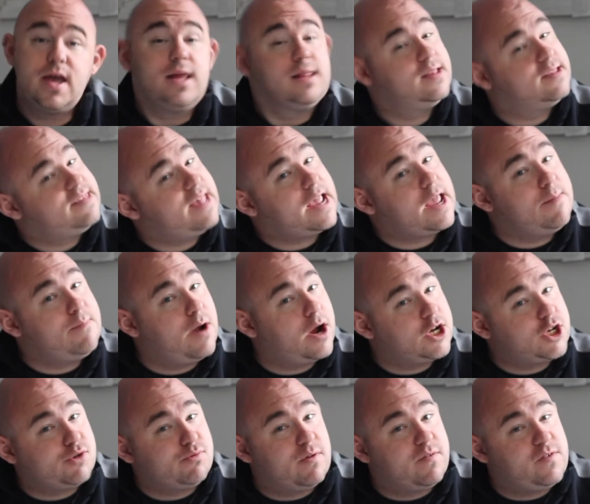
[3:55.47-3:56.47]
The second
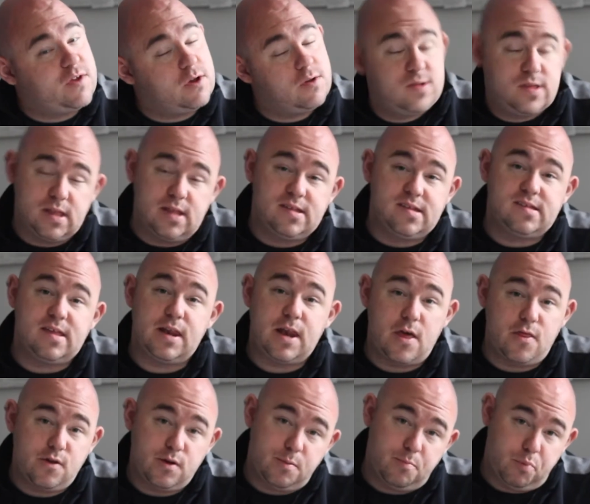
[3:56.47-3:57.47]
part to reviews, and this is
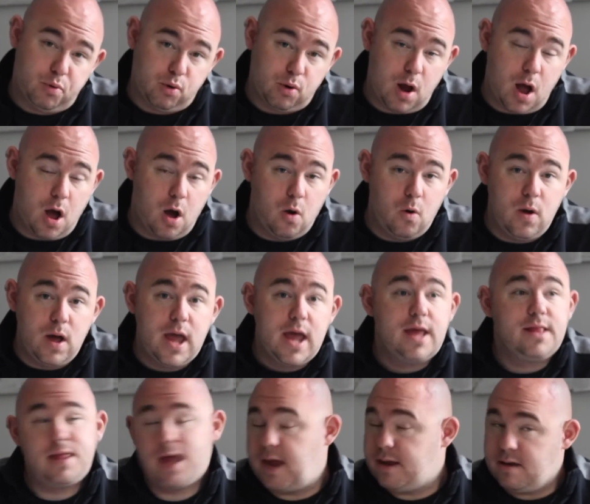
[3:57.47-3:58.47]
another pro
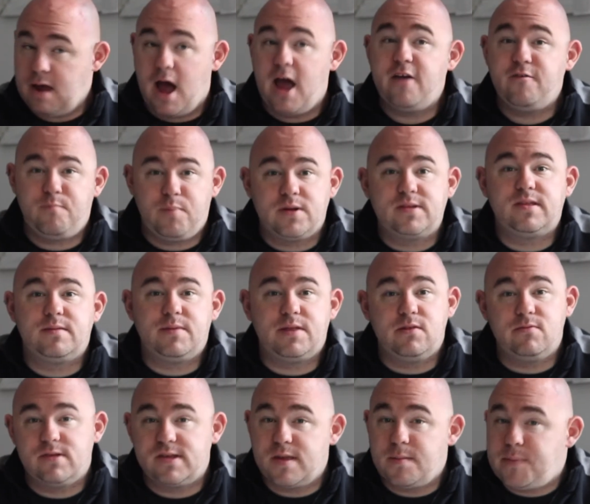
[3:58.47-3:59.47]
that I've personally been
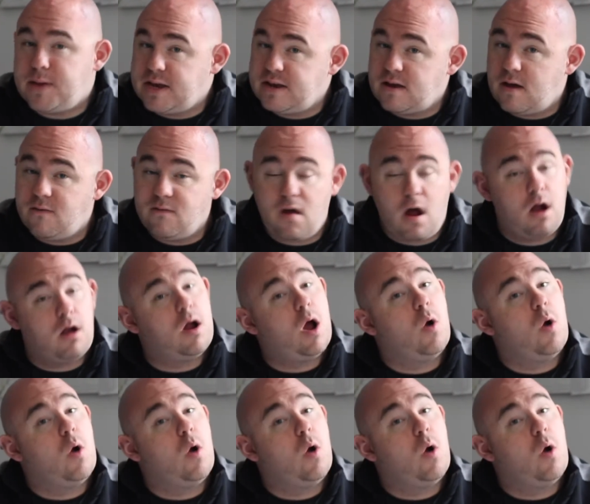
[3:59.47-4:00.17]
the recipient of, are